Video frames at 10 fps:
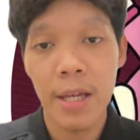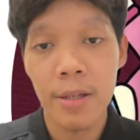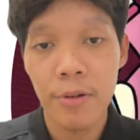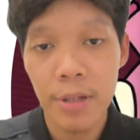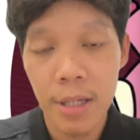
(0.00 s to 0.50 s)

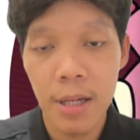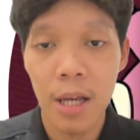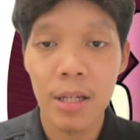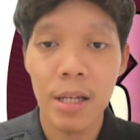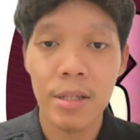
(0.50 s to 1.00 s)
increasing
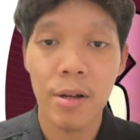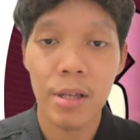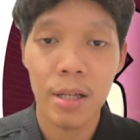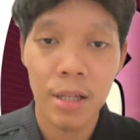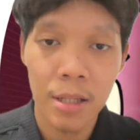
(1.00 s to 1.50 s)
cashless
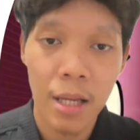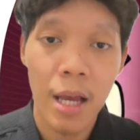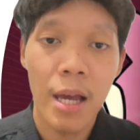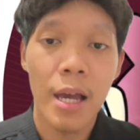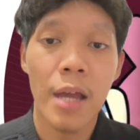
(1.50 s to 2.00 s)
transactions,
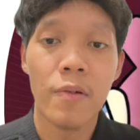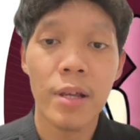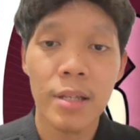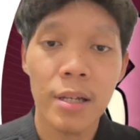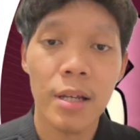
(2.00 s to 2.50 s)
and rising